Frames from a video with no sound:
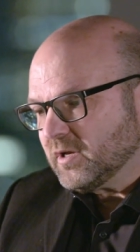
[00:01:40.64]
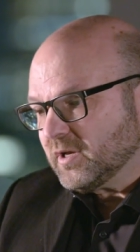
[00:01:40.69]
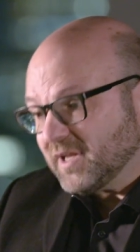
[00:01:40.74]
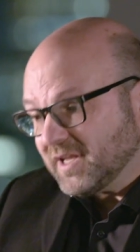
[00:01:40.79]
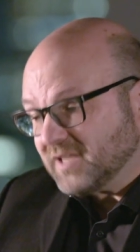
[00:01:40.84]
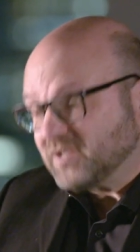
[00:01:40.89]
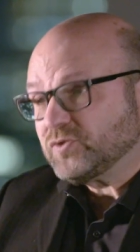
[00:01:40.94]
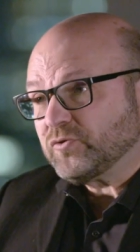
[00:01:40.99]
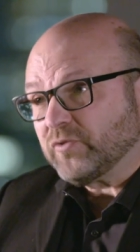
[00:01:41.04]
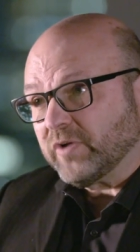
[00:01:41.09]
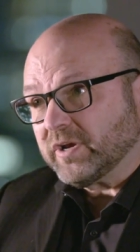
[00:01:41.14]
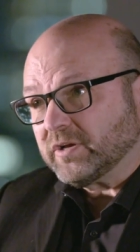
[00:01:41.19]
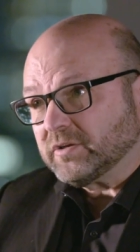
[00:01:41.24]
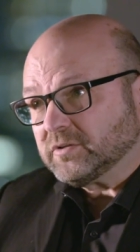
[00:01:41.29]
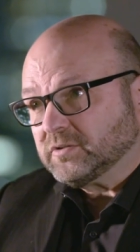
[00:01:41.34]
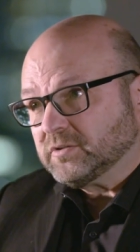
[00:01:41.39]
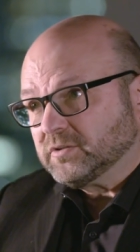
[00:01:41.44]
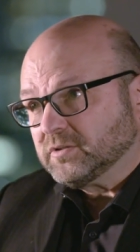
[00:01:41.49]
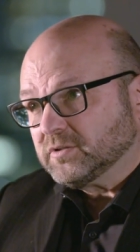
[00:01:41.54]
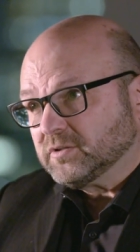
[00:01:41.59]

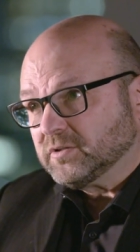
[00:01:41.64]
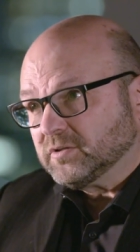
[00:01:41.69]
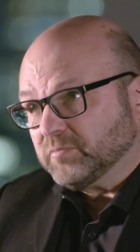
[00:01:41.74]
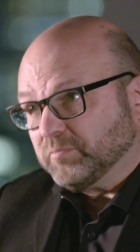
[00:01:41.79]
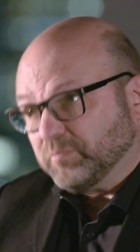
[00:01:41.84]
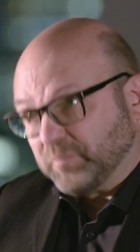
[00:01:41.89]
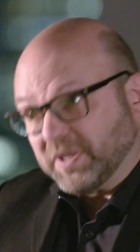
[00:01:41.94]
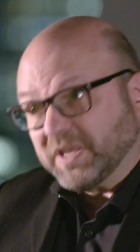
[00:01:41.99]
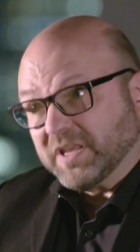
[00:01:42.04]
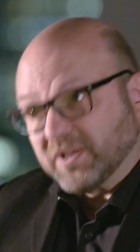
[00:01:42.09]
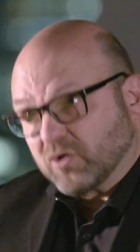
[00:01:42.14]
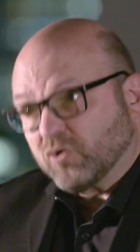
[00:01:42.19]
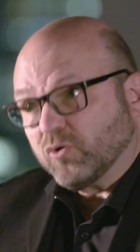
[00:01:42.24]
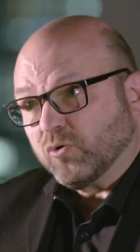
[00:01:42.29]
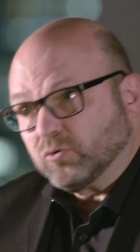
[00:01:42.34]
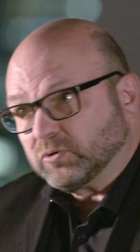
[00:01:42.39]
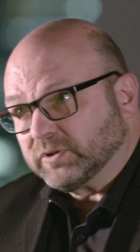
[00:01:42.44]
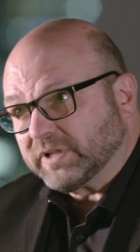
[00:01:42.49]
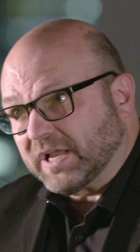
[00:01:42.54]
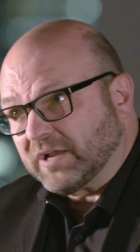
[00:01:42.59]
Israel being
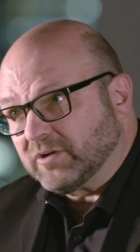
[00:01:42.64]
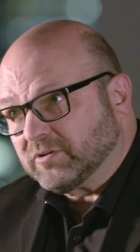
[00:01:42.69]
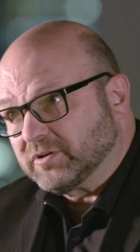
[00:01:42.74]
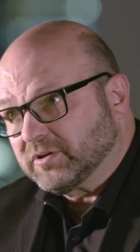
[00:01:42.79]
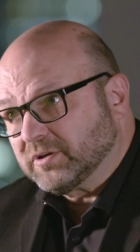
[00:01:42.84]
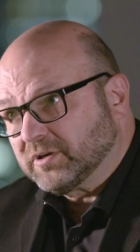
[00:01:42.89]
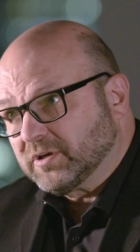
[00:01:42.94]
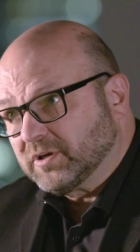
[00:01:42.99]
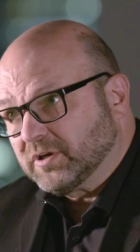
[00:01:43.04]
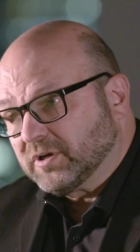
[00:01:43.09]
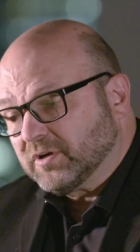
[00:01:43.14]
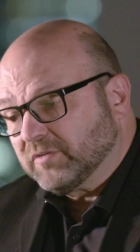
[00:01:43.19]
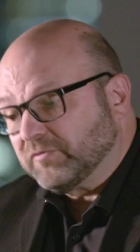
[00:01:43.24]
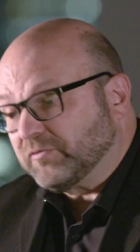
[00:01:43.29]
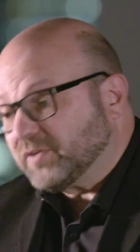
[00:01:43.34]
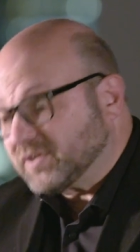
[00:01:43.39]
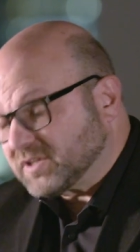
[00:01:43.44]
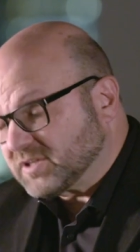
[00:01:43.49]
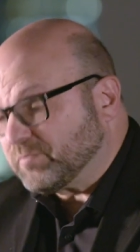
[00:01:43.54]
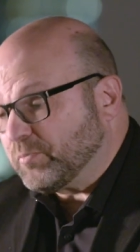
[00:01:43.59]
called out
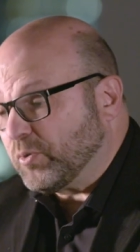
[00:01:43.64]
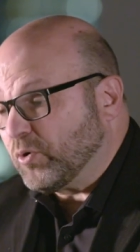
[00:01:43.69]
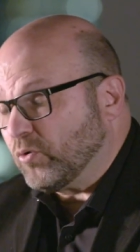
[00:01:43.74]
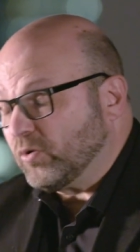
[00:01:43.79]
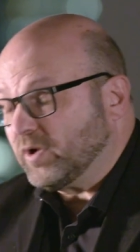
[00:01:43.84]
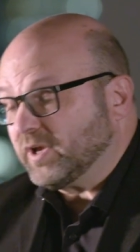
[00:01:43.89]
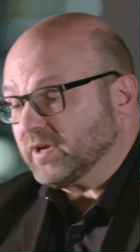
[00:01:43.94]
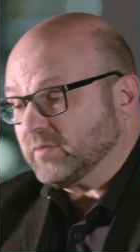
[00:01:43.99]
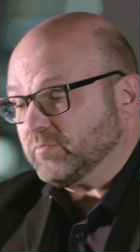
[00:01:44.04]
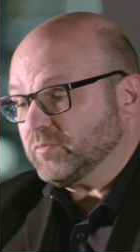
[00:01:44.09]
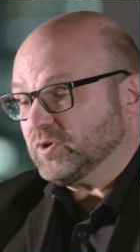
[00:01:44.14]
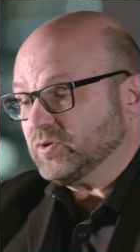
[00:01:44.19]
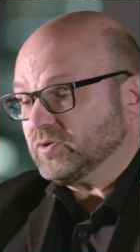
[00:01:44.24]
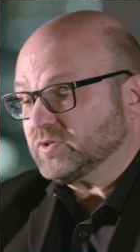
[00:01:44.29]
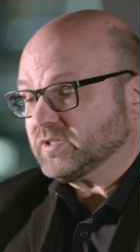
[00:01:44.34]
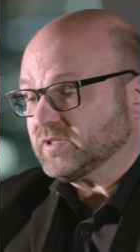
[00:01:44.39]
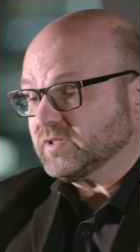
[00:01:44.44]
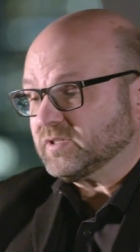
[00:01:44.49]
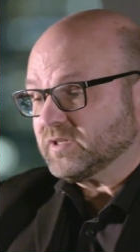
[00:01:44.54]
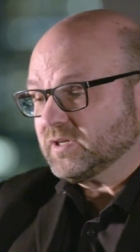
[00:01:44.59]
for its appalling
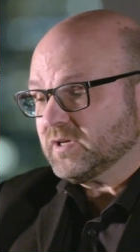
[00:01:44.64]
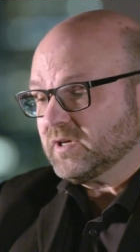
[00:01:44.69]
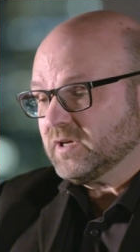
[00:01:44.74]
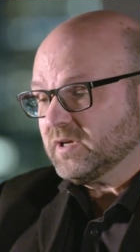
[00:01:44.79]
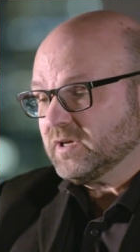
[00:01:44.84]
abuses